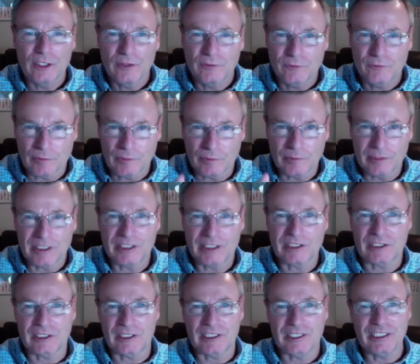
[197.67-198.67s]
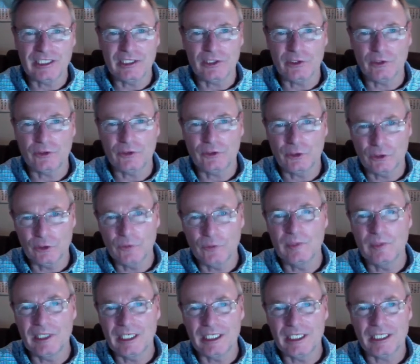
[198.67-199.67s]
from this little two
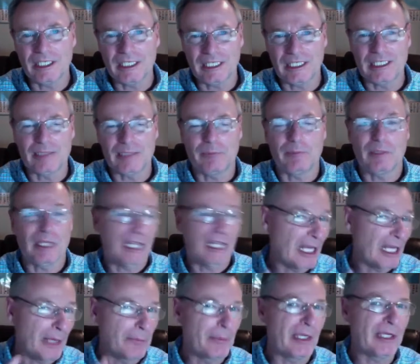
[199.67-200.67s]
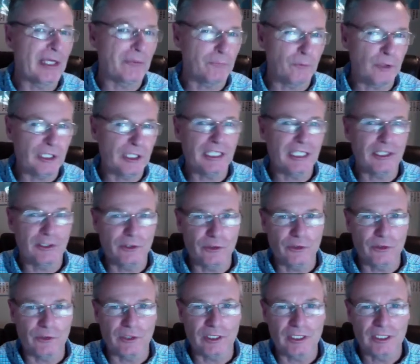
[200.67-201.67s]
minute clip, and I bet we can
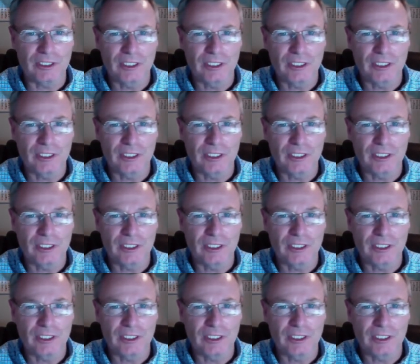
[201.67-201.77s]
do it.